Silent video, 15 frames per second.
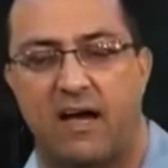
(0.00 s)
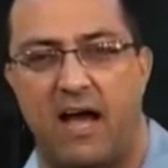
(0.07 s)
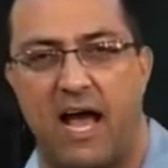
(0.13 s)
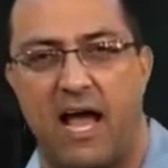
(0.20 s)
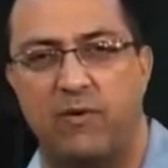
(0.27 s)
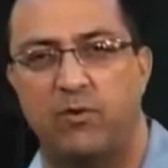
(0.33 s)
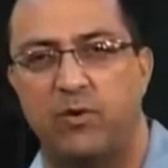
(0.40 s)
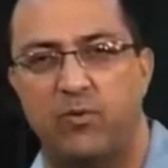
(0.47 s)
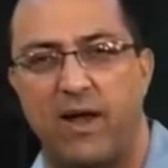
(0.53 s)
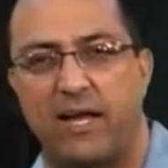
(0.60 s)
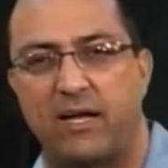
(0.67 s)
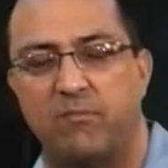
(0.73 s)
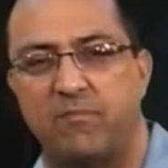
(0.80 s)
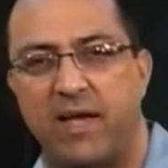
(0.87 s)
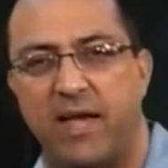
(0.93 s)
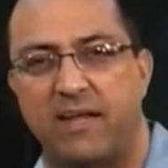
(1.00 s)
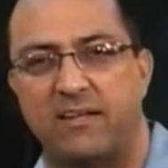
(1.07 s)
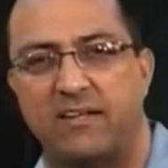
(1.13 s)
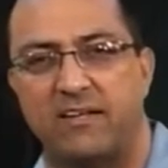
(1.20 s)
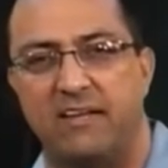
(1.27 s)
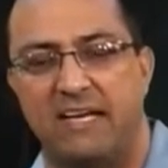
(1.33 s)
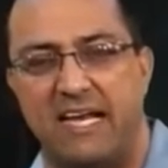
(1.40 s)
I would
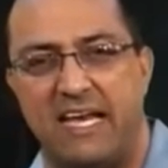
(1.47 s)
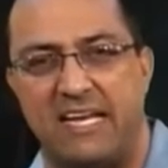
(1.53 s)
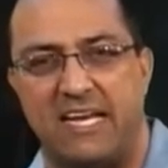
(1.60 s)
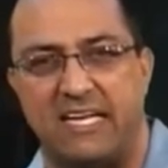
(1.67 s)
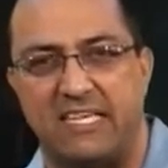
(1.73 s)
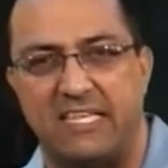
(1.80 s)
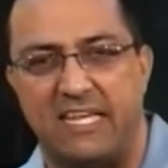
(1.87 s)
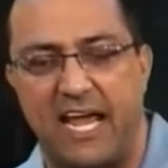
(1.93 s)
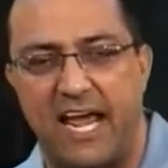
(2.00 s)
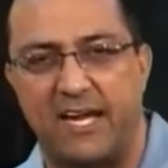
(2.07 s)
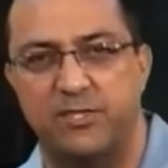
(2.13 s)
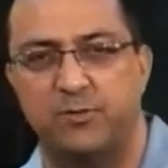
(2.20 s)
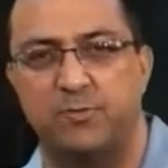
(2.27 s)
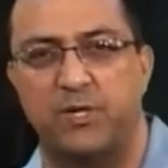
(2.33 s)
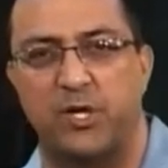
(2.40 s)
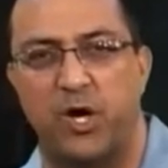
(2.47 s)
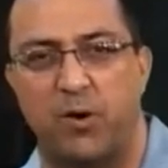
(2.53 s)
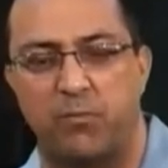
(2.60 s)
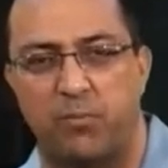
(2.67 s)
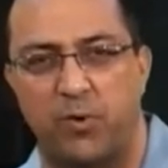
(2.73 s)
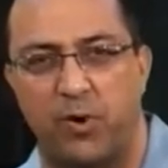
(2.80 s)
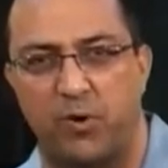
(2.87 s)
recommend an engagement
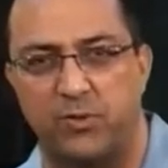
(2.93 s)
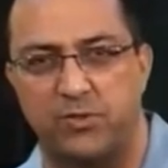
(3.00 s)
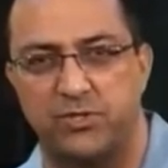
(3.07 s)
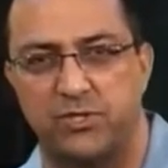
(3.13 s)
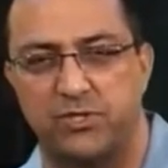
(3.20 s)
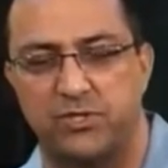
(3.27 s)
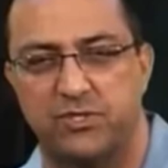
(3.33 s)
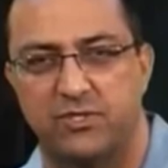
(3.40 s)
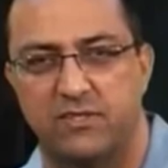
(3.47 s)
approach.